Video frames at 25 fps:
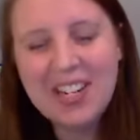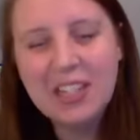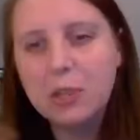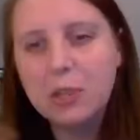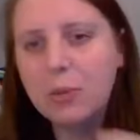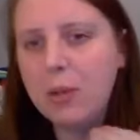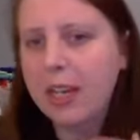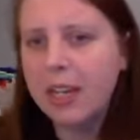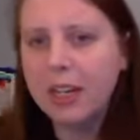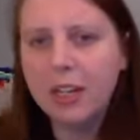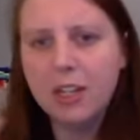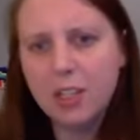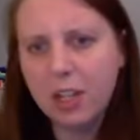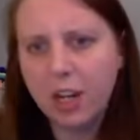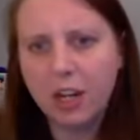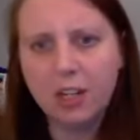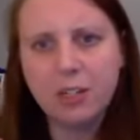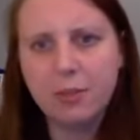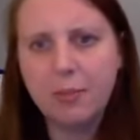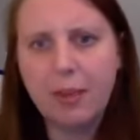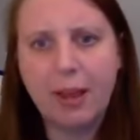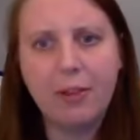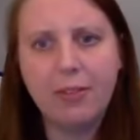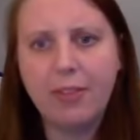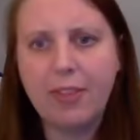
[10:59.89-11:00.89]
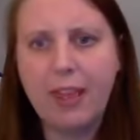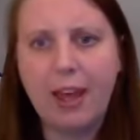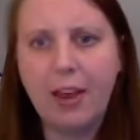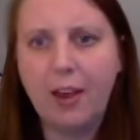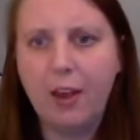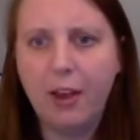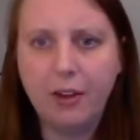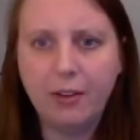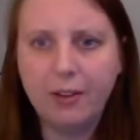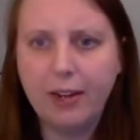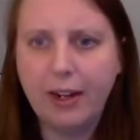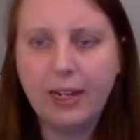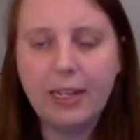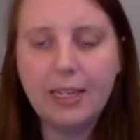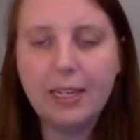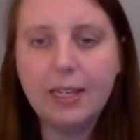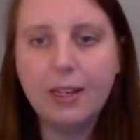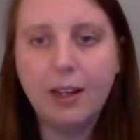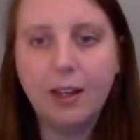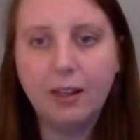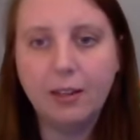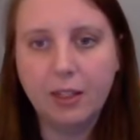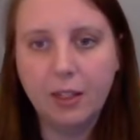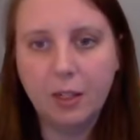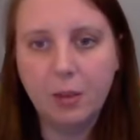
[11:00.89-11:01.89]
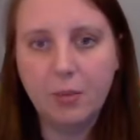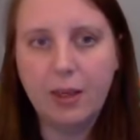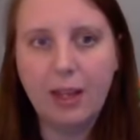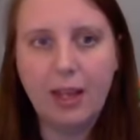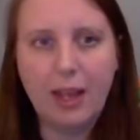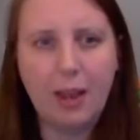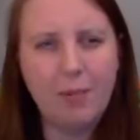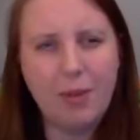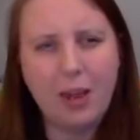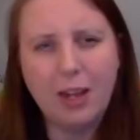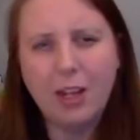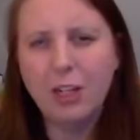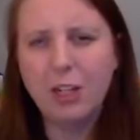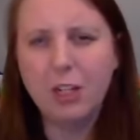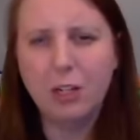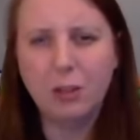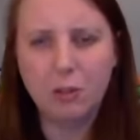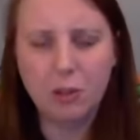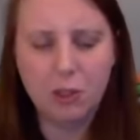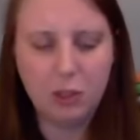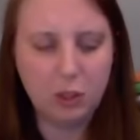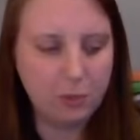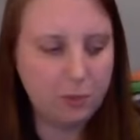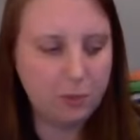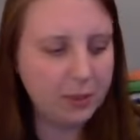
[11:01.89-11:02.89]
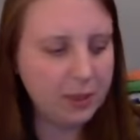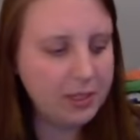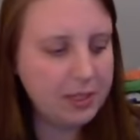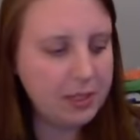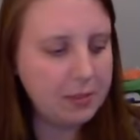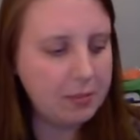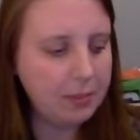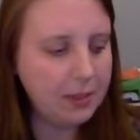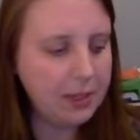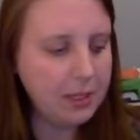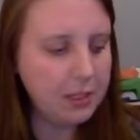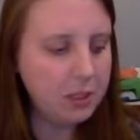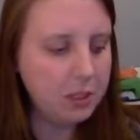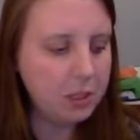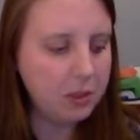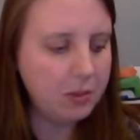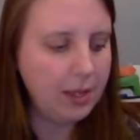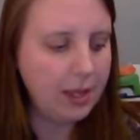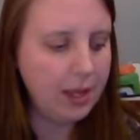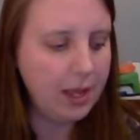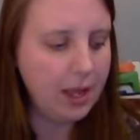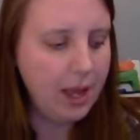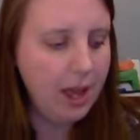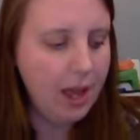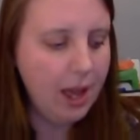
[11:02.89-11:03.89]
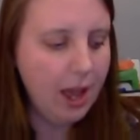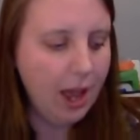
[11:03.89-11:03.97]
So we kind of talked about that already a little bit. I'm not going to go super deep into it,